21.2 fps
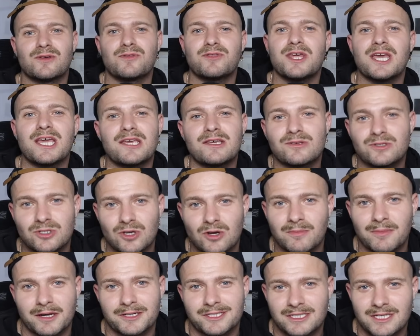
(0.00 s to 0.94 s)
thank you so
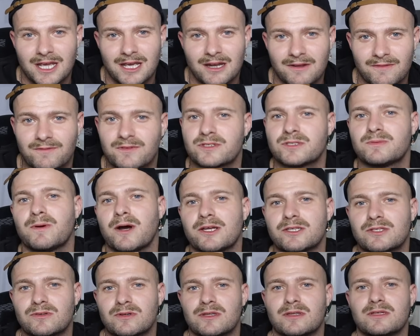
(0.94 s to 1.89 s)
much, Native, for
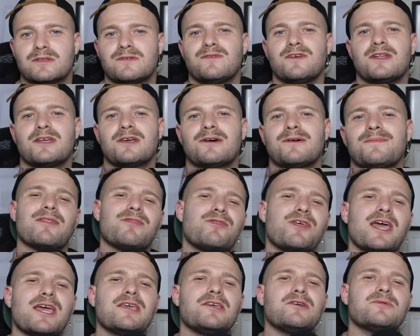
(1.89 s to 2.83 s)
sponsoring this video. And
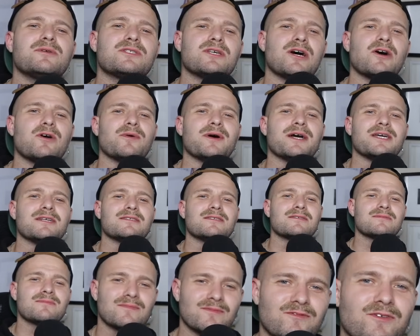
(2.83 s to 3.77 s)
thank you as always
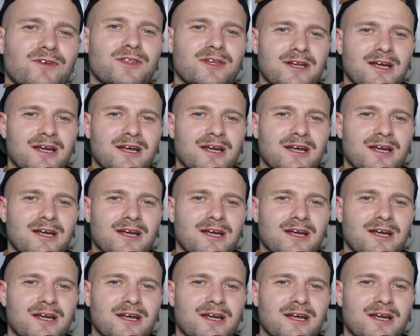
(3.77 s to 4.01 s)
for the